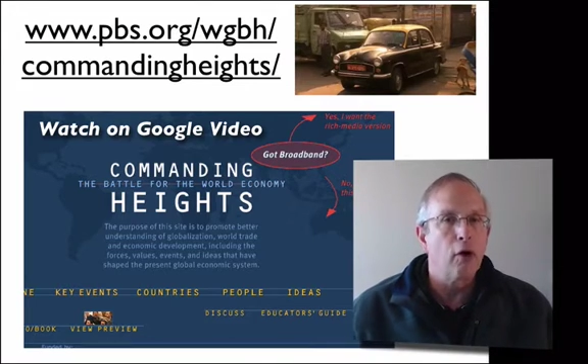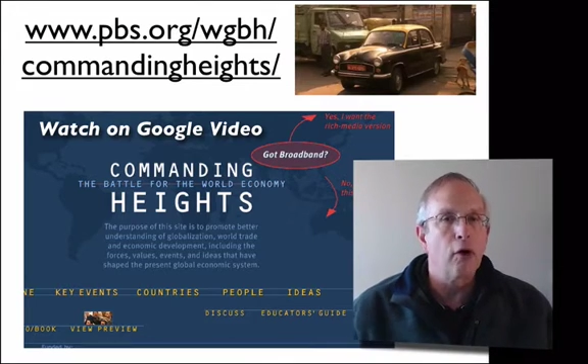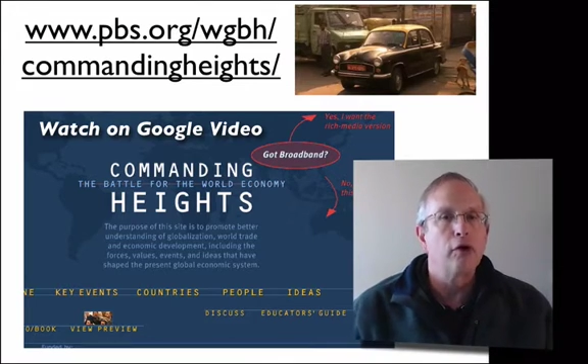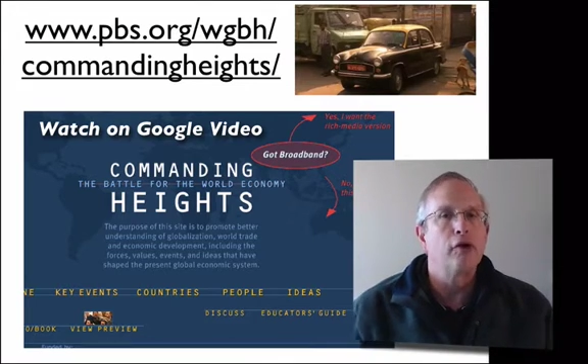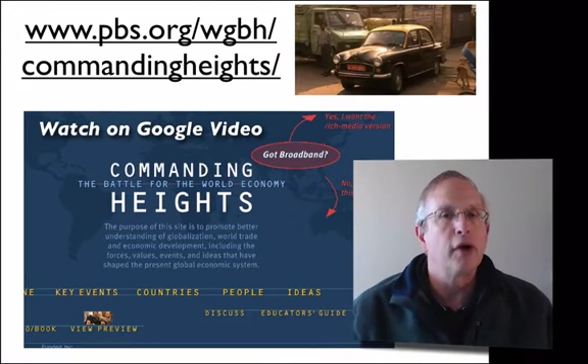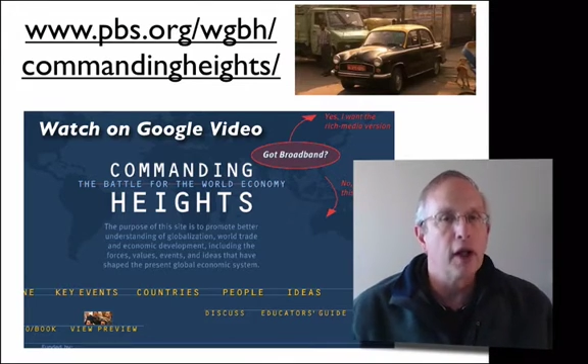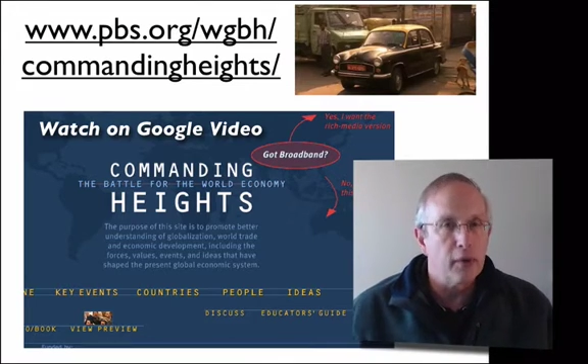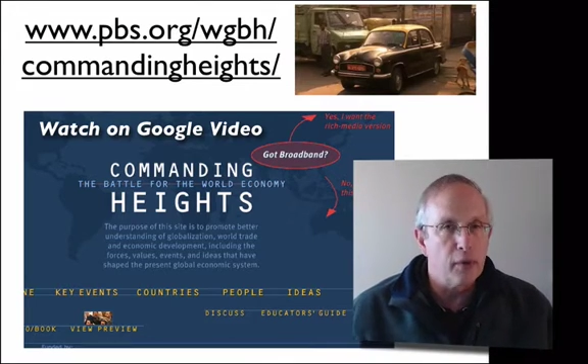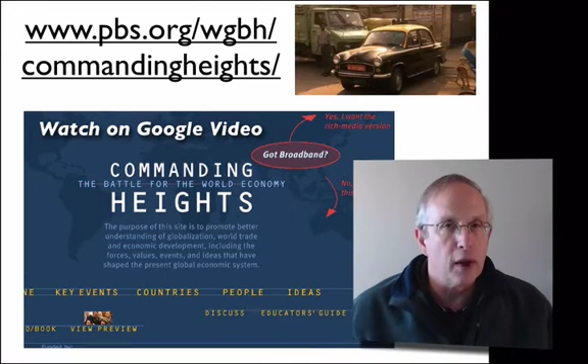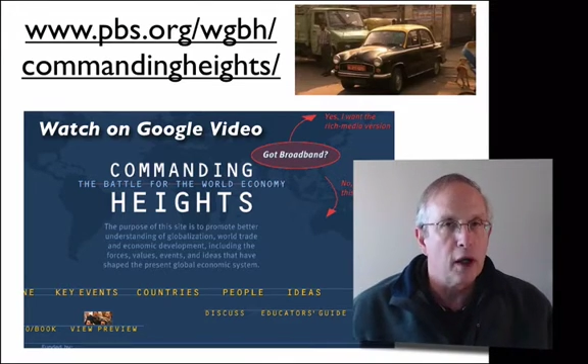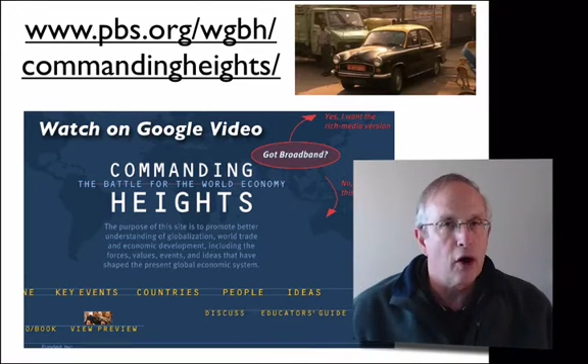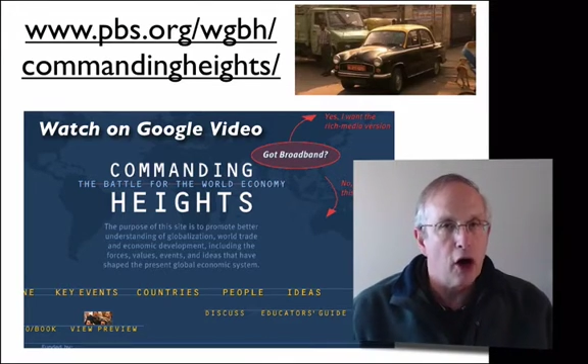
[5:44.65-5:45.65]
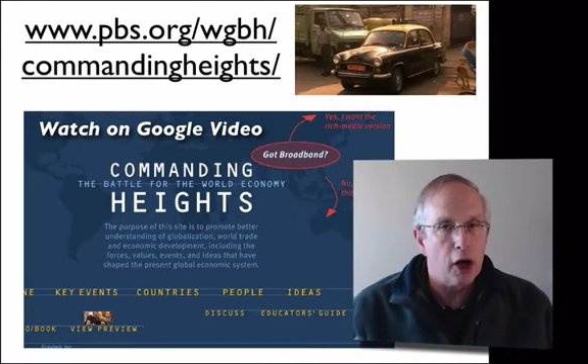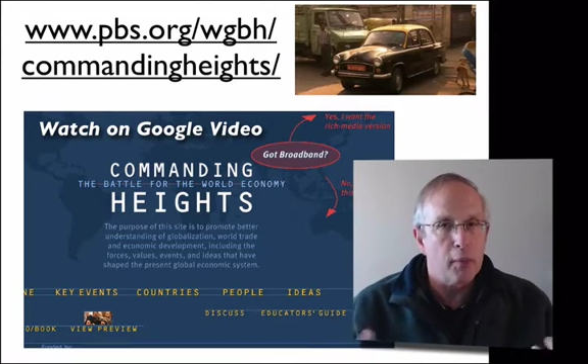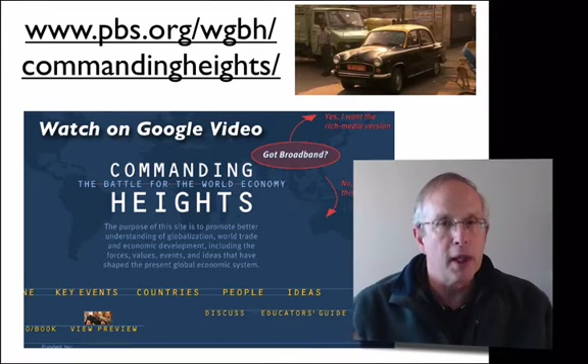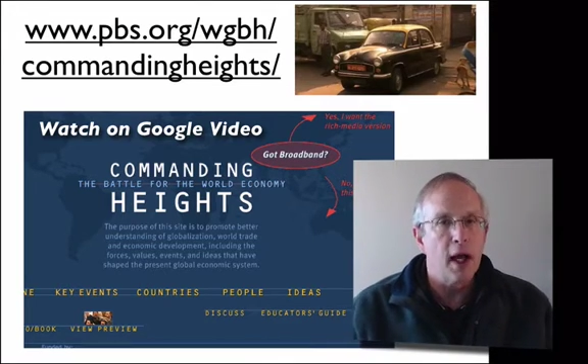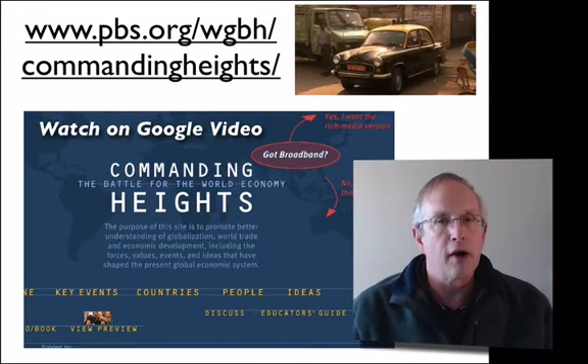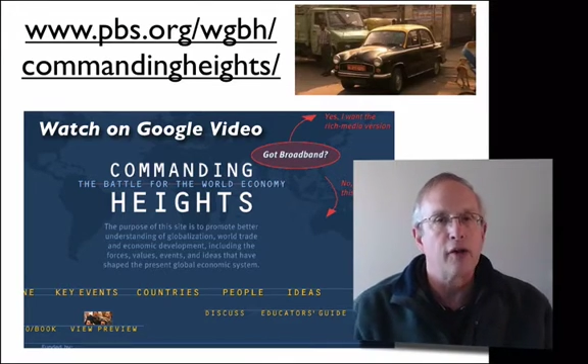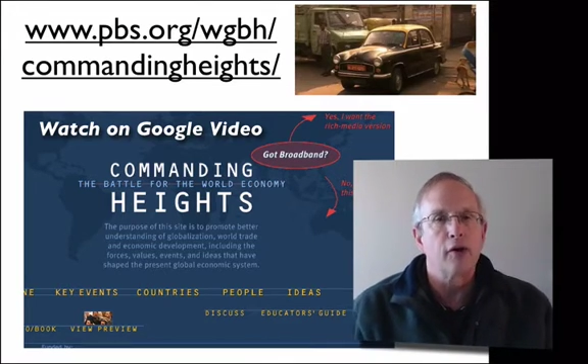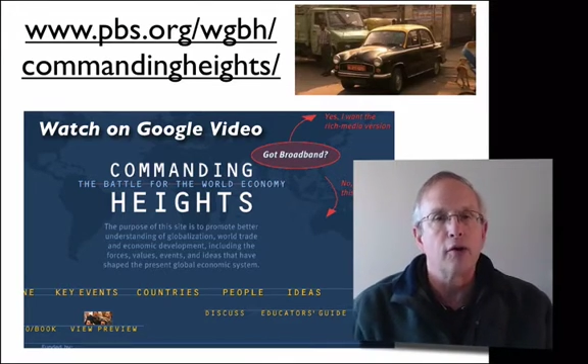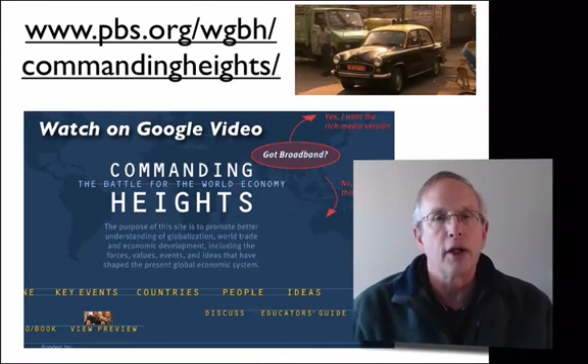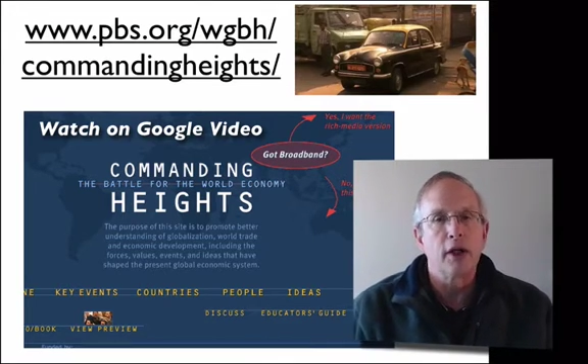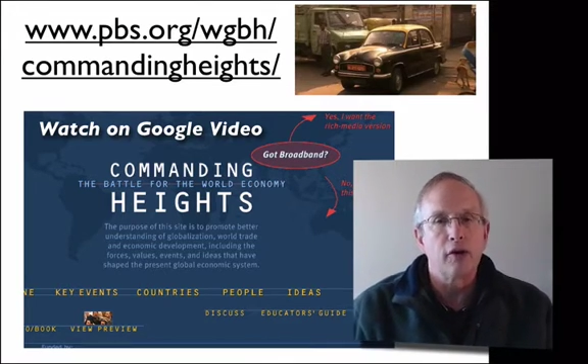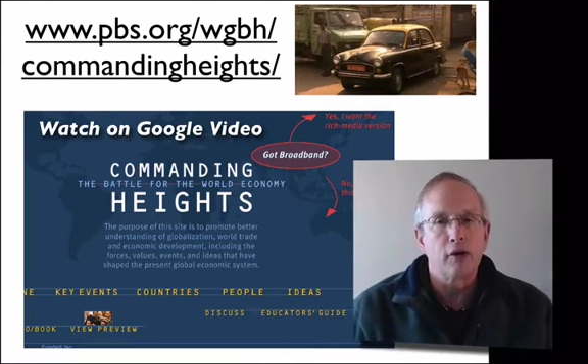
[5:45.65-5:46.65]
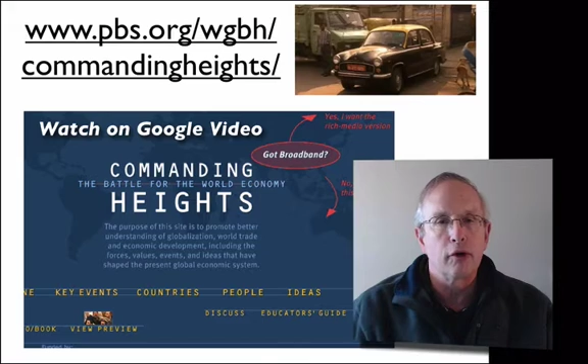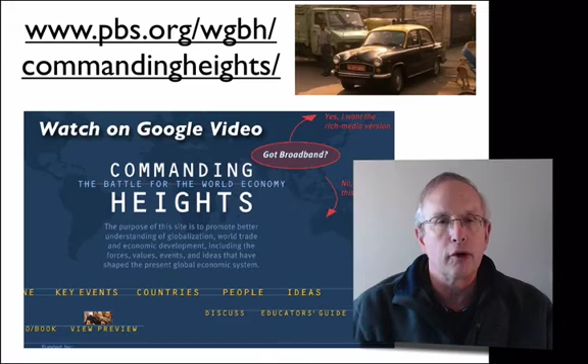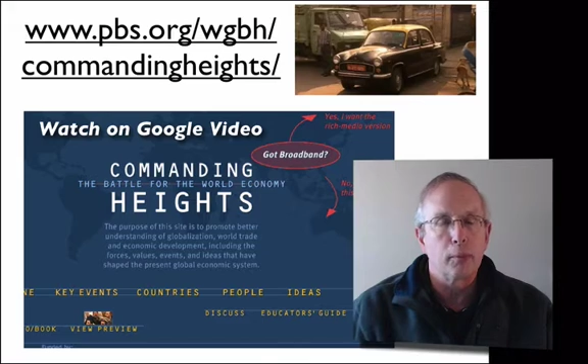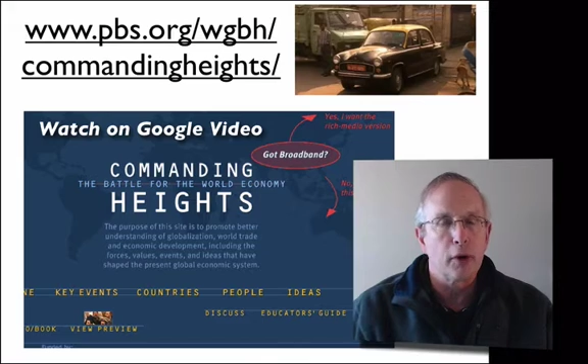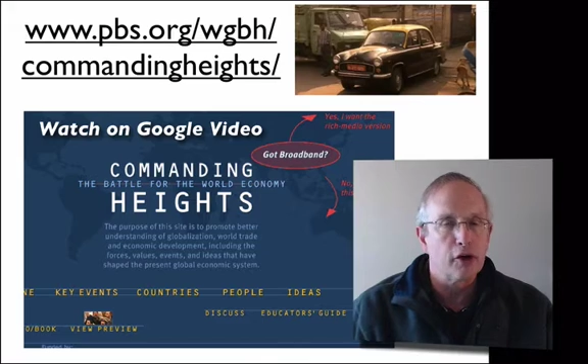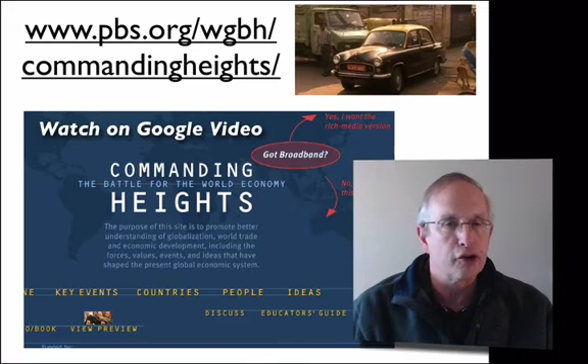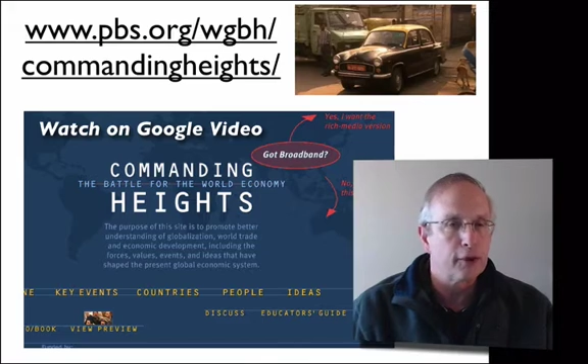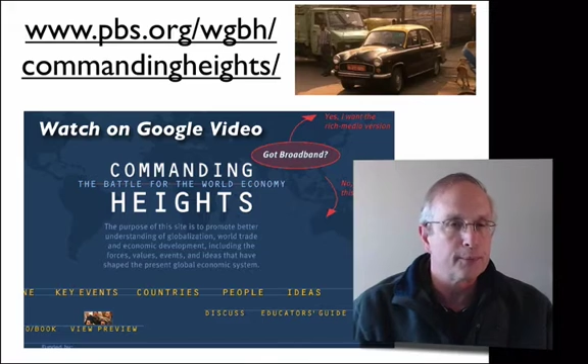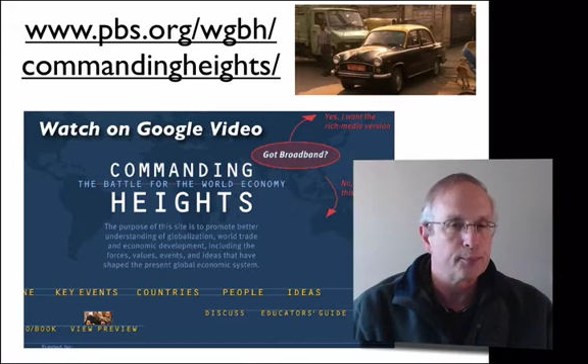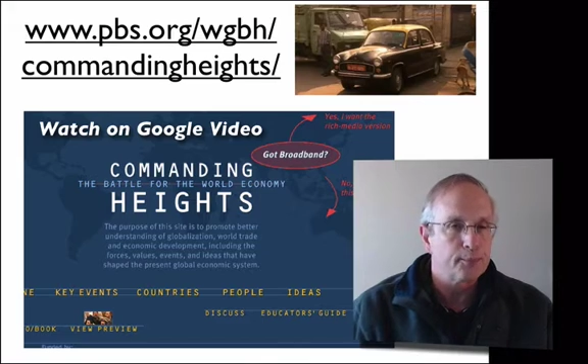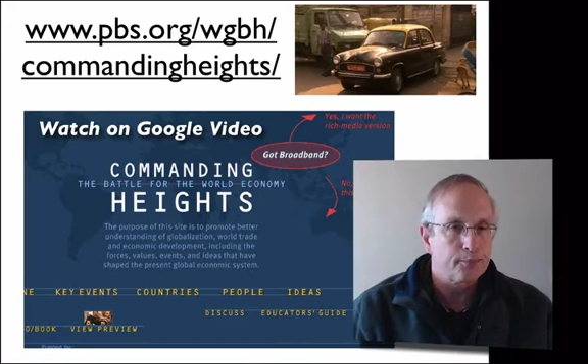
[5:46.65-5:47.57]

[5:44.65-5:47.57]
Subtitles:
order to get the economy out of the Great Depression.